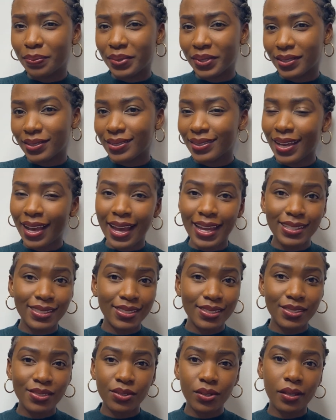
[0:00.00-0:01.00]
But yeah, I
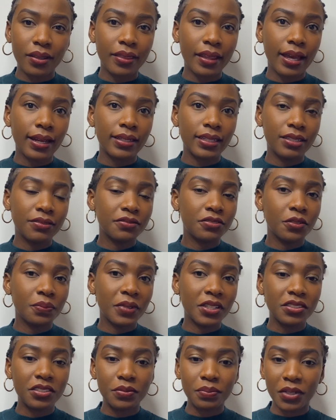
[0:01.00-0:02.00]
just thought that
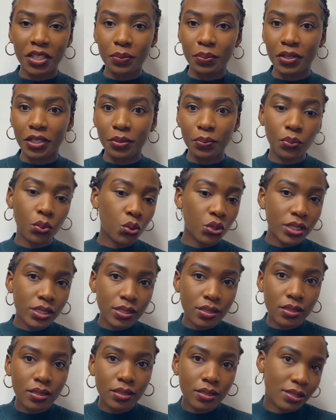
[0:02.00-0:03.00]
information might be
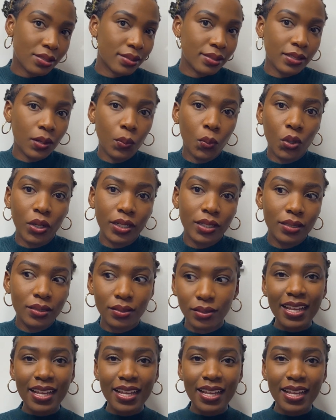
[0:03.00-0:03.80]
important to someone.